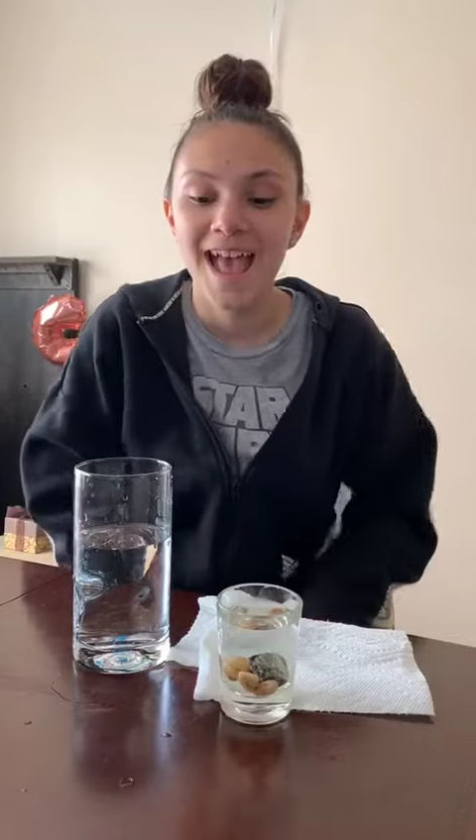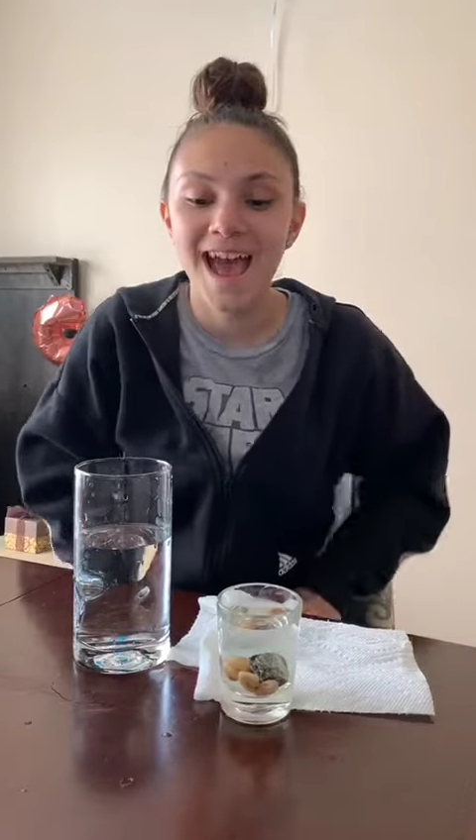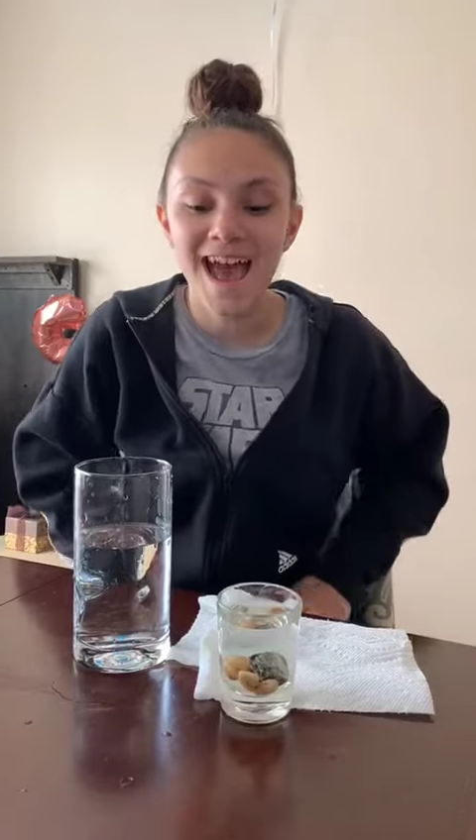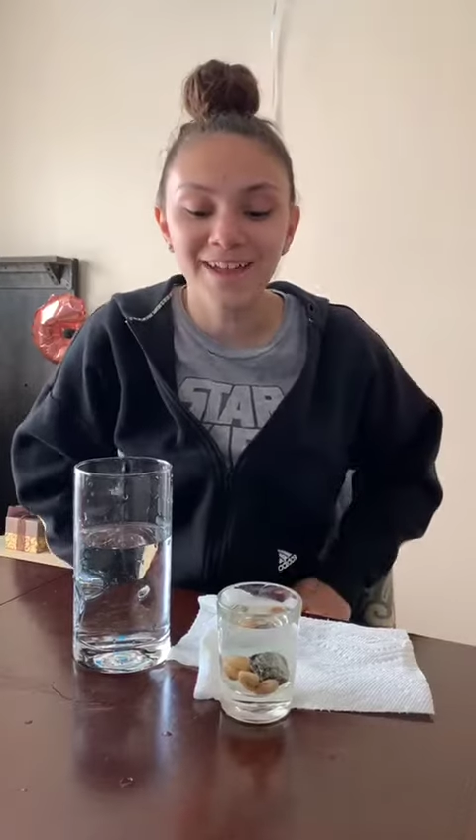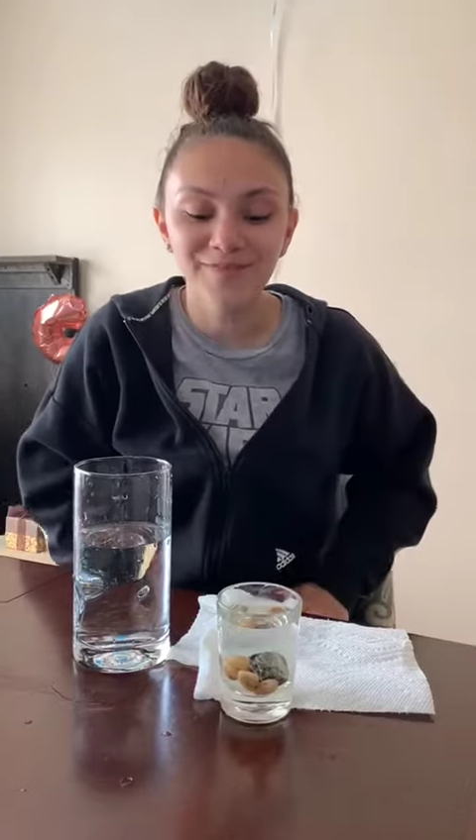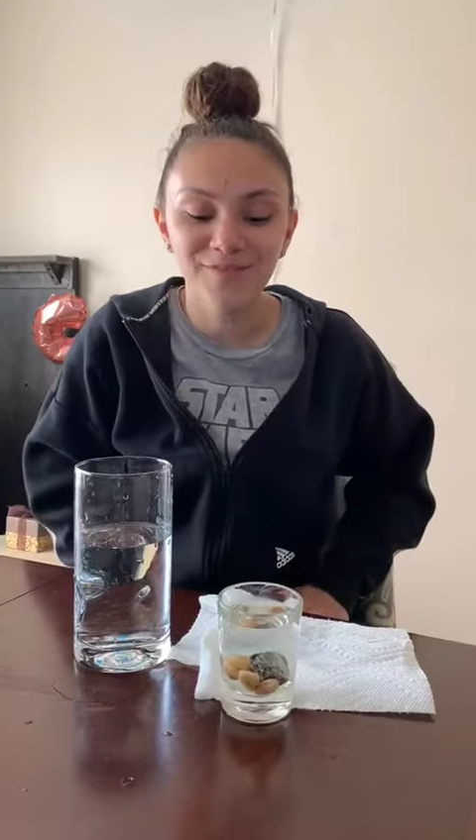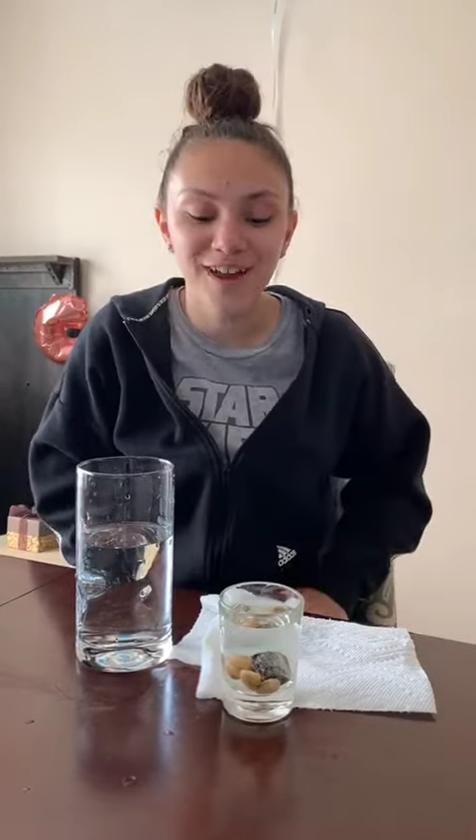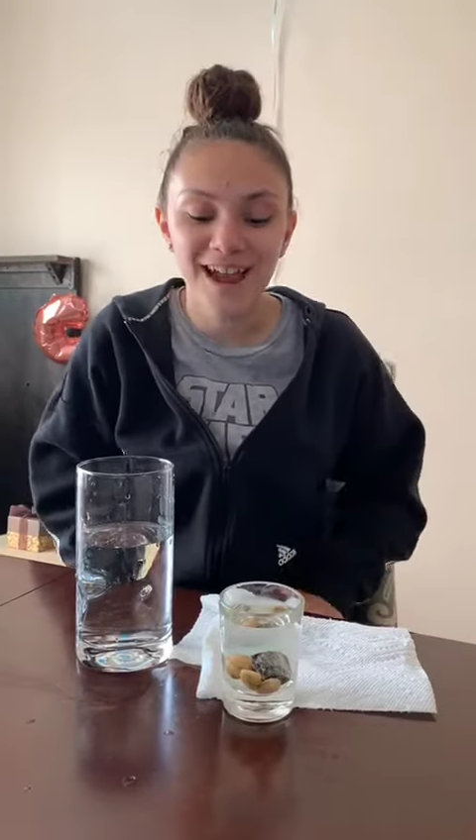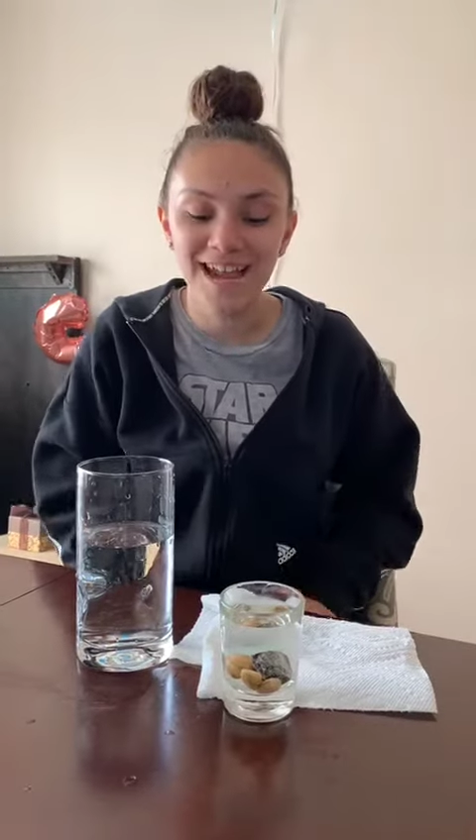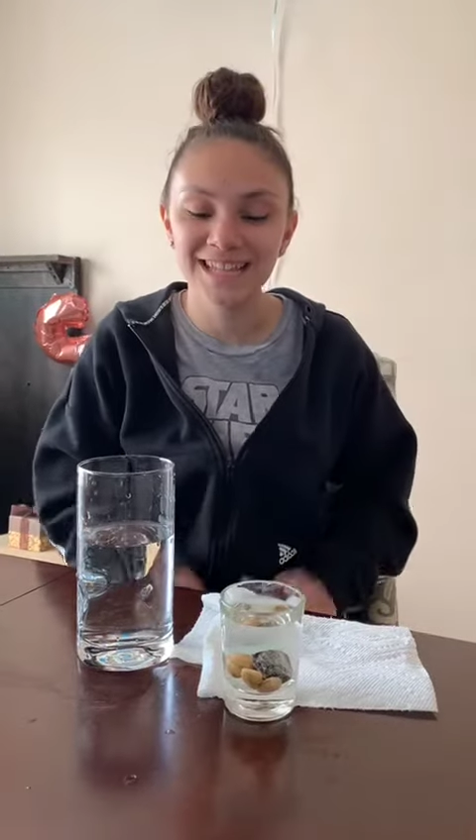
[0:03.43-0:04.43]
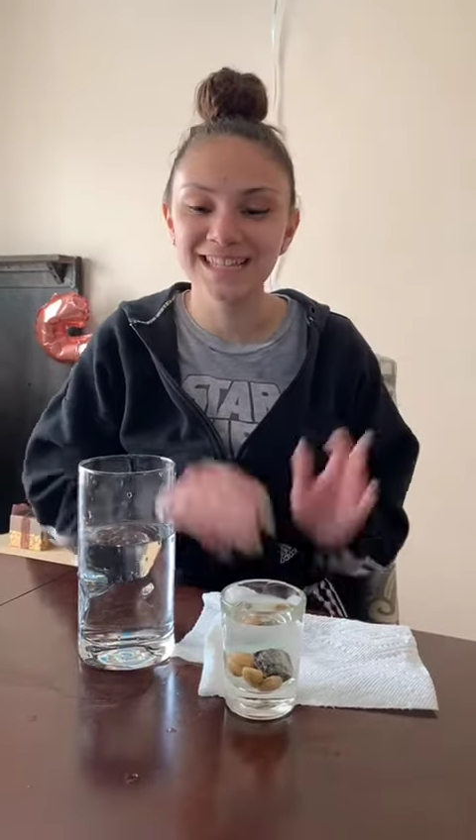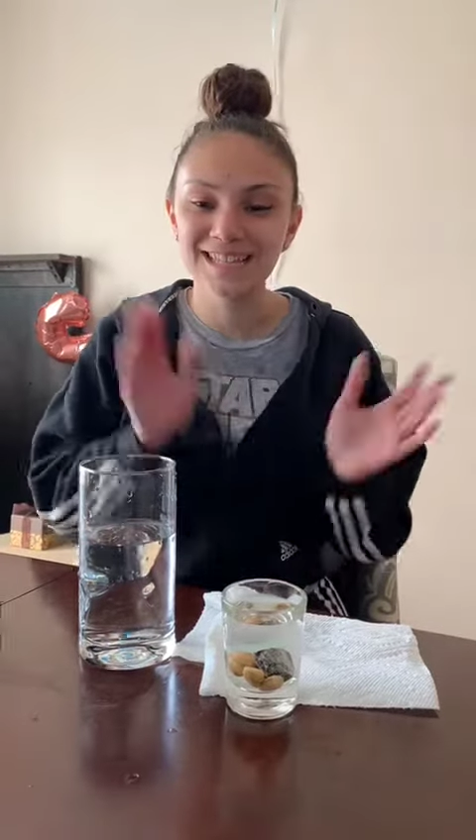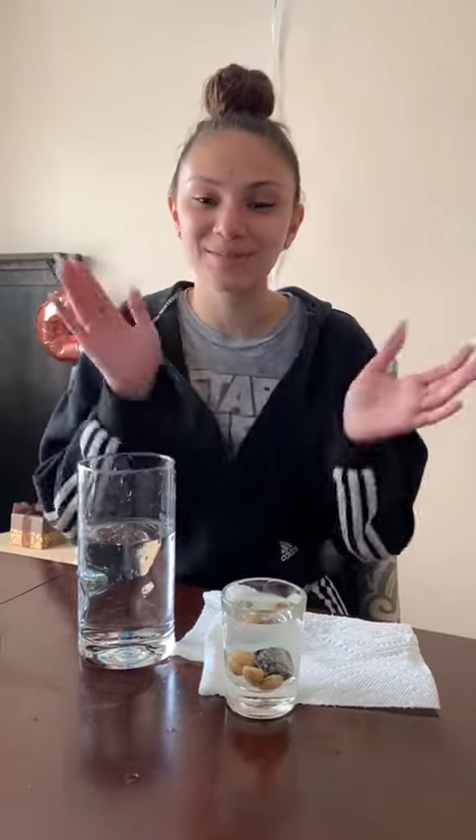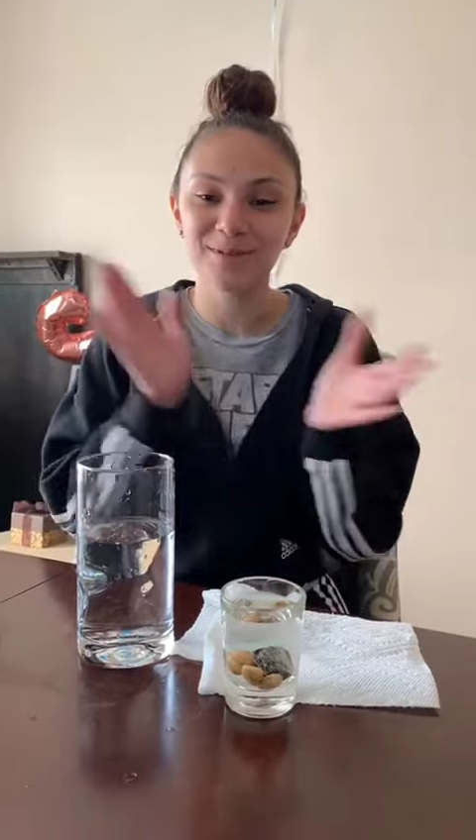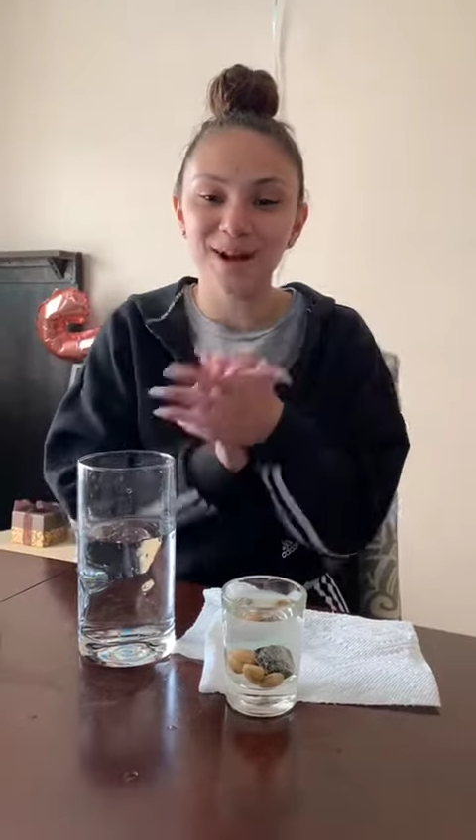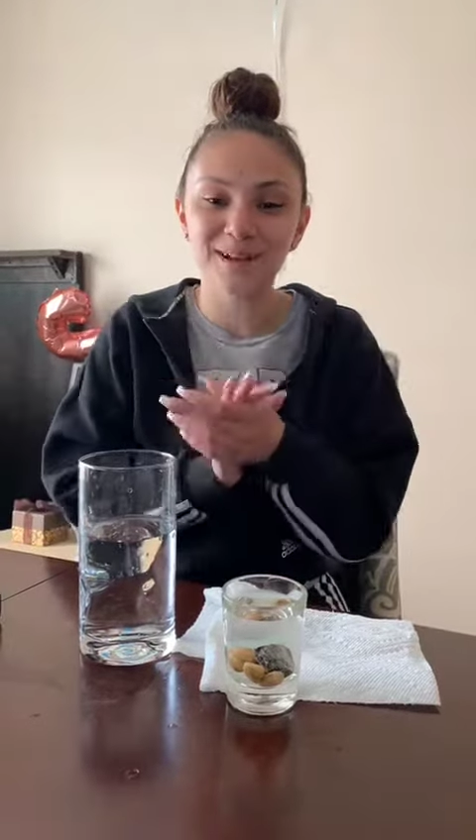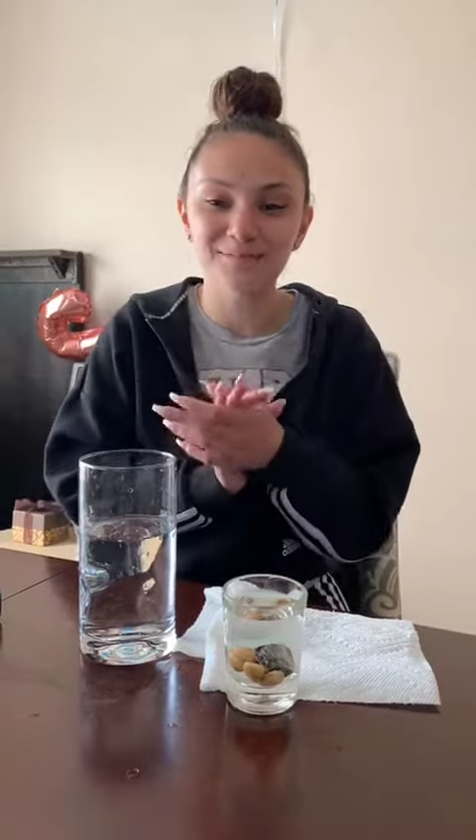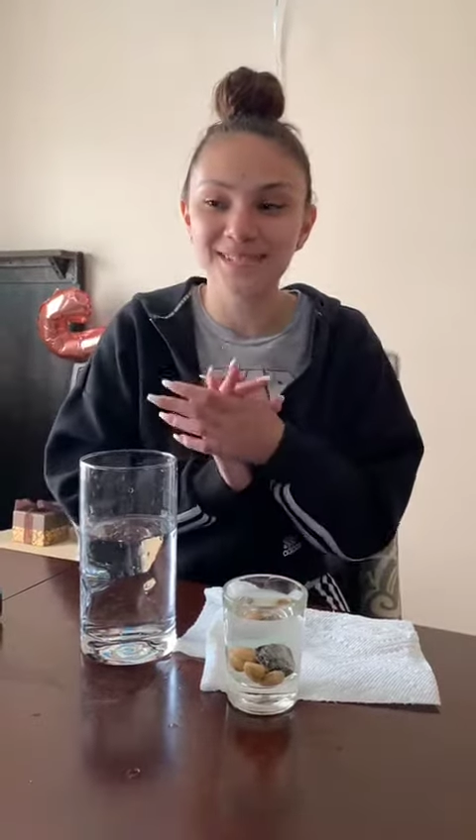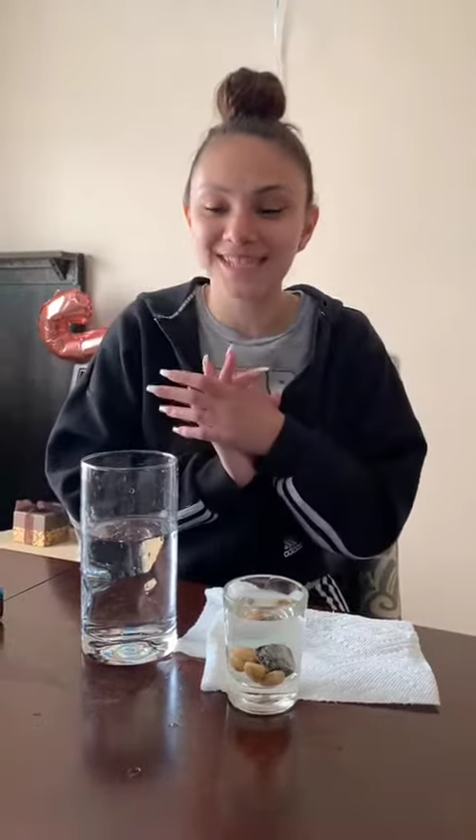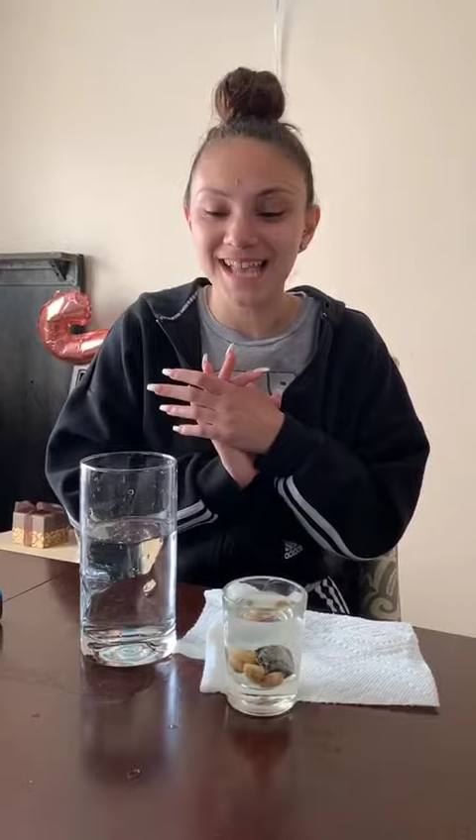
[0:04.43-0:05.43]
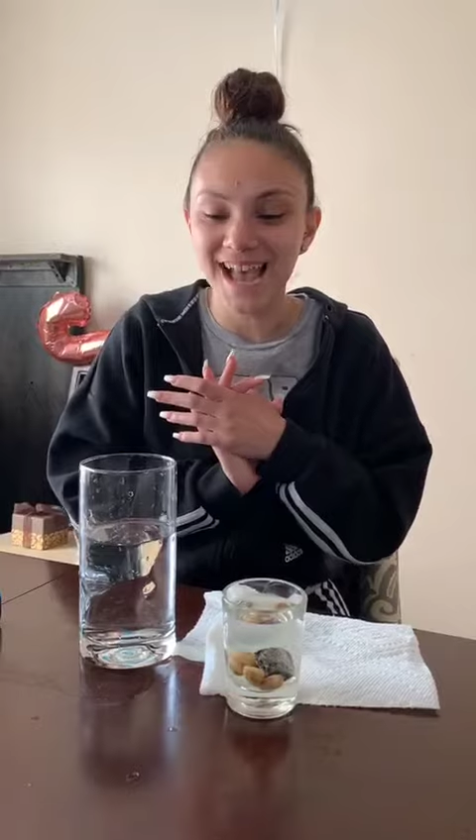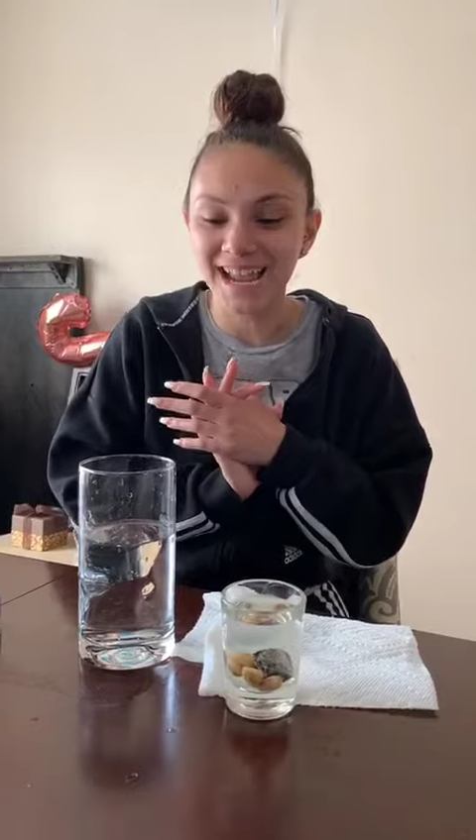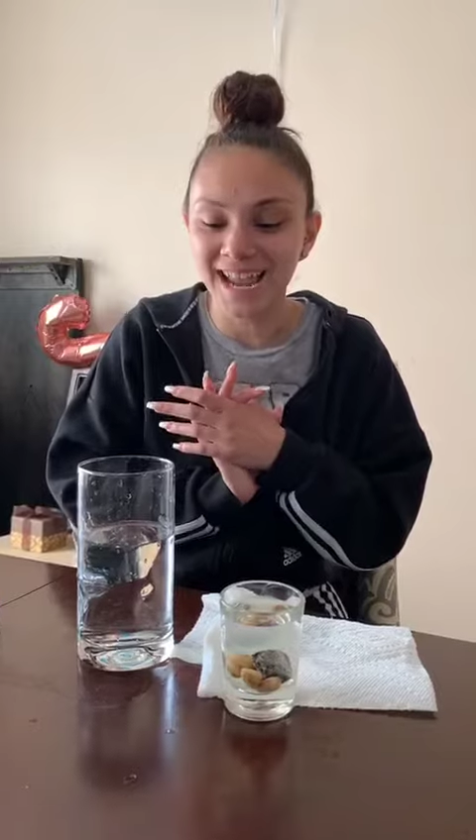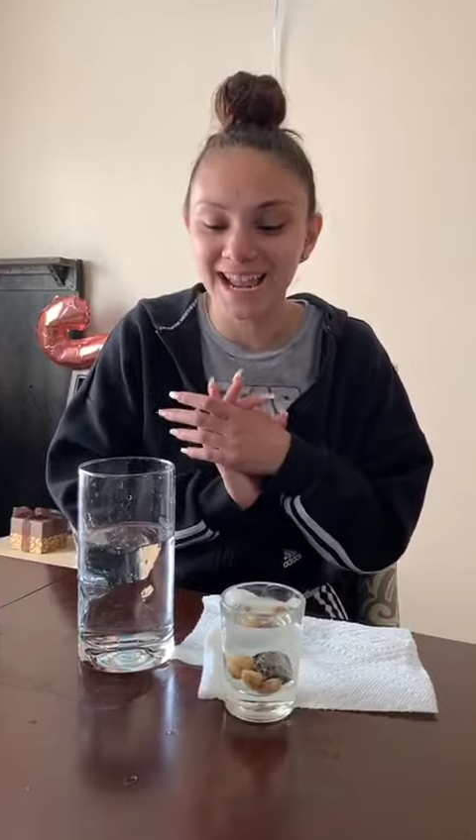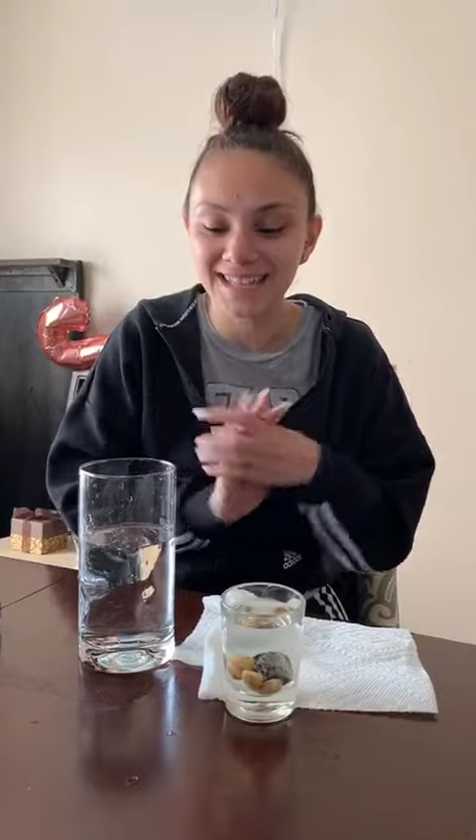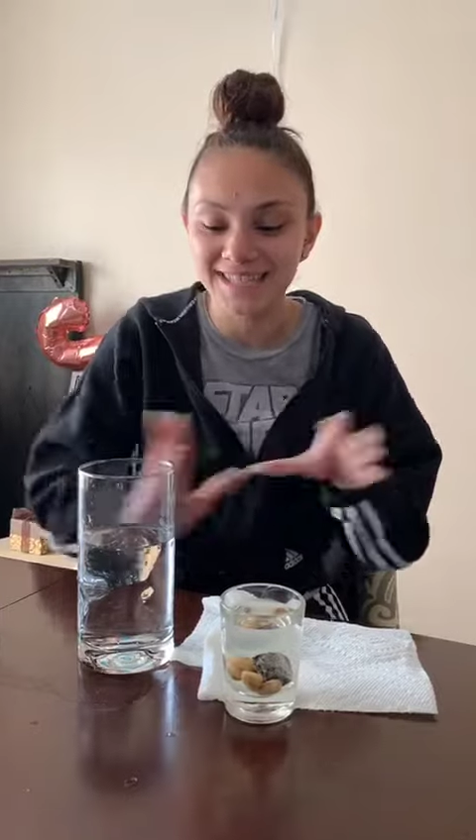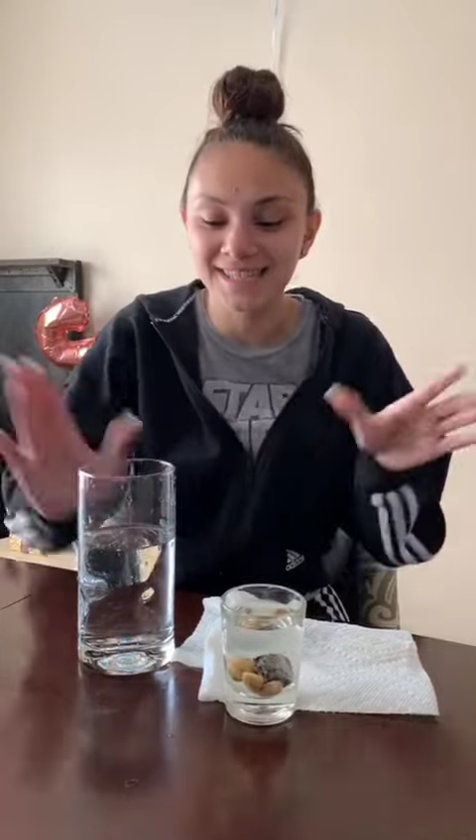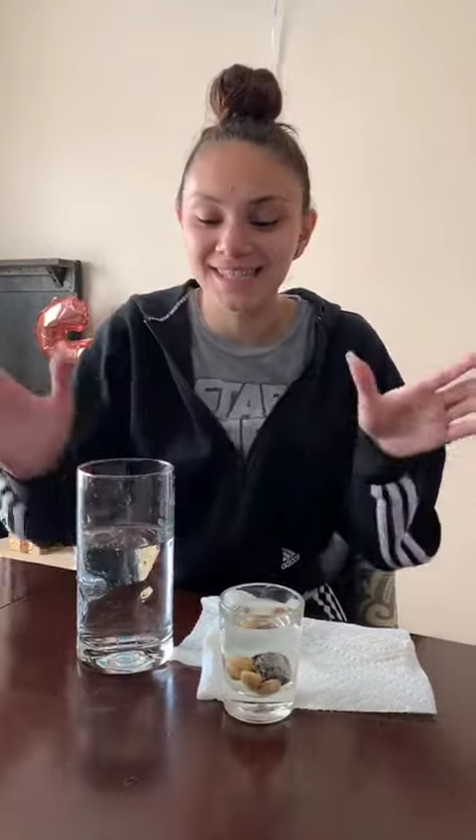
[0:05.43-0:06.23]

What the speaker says: Hi friends, welcome to science.